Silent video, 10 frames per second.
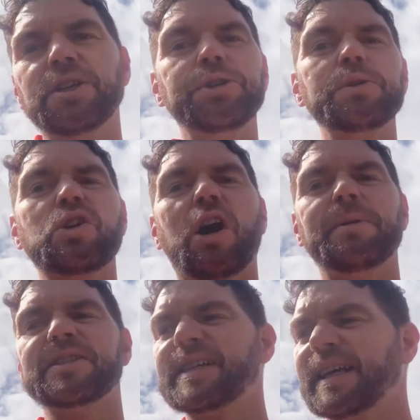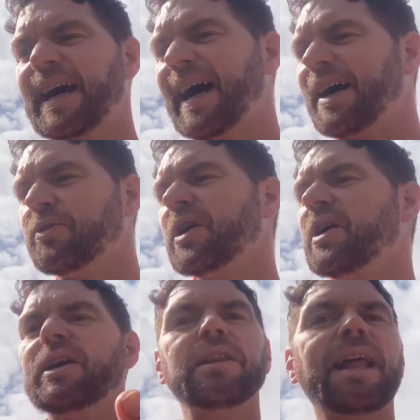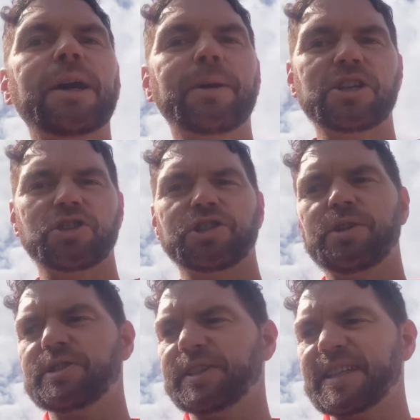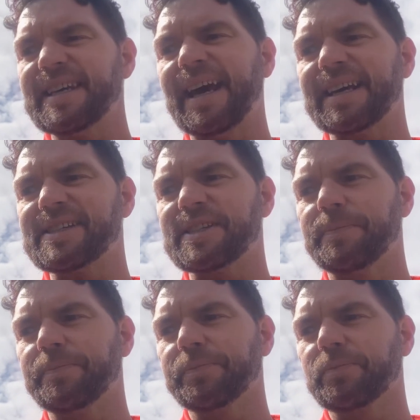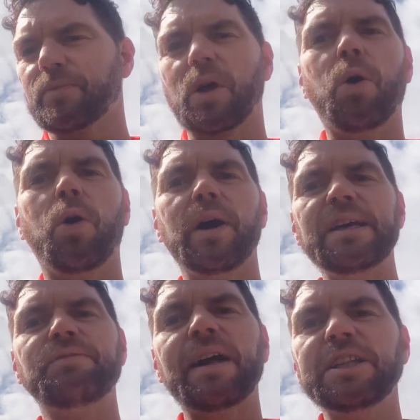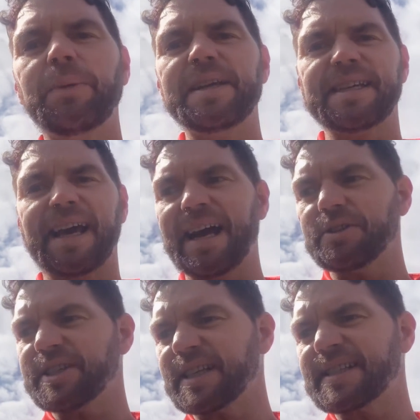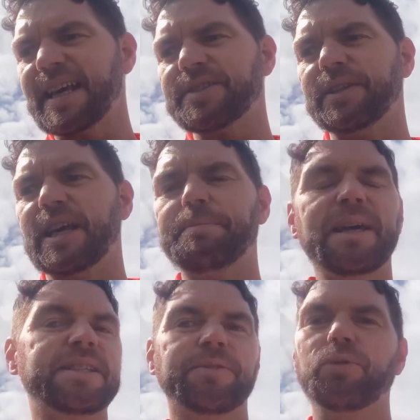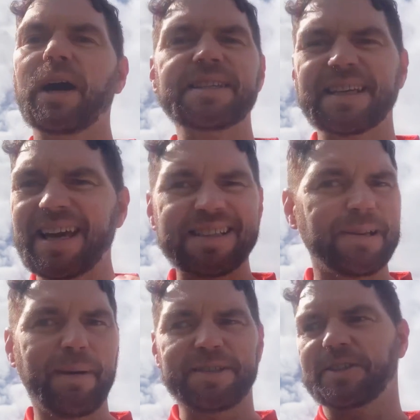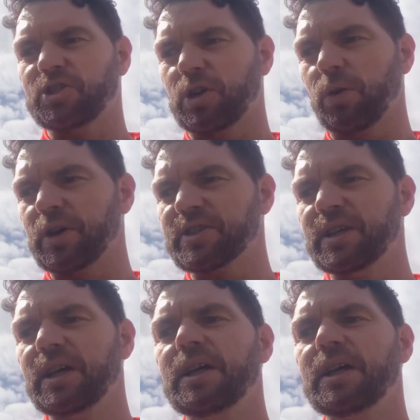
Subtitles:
You commenting how language is used in a text, or evaluating how successfully a piece of writing gets a message across.